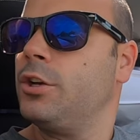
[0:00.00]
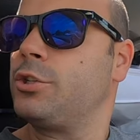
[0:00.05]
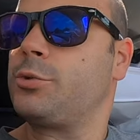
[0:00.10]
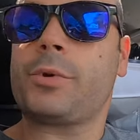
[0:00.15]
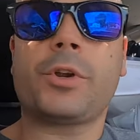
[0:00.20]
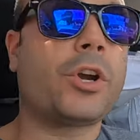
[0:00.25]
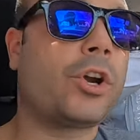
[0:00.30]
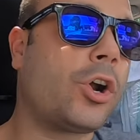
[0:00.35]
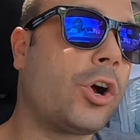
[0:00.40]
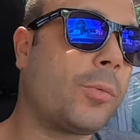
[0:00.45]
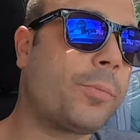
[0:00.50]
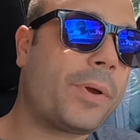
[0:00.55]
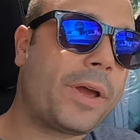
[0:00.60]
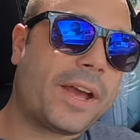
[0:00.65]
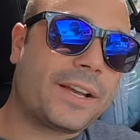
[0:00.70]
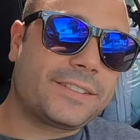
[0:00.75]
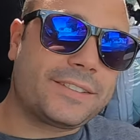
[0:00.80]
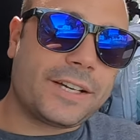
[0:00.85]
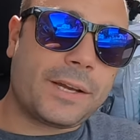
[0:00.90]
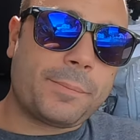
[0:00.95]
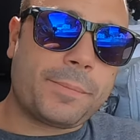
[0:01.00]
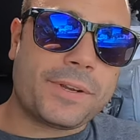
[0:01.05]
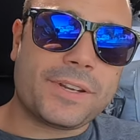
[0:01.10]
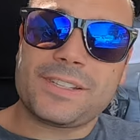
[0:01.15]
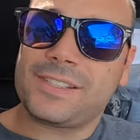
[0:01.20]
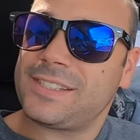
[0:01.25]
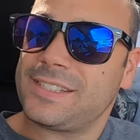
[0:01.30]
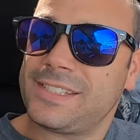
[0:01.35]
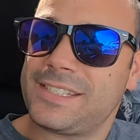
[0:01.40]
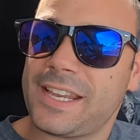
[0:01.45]
So we are all packed up. It
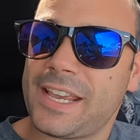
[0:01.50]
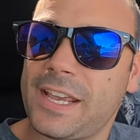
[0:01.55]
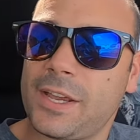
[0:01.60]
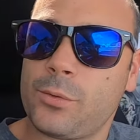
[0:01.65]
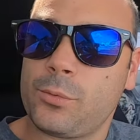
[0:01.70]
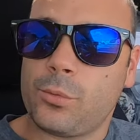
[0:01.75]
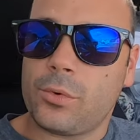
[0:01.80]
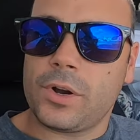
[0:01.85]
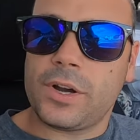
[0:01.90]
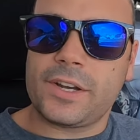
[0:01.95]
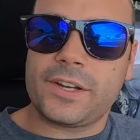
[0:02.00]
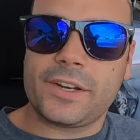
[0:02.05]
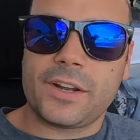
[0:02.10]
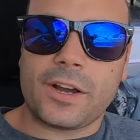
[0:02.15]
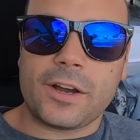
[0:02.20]
is day one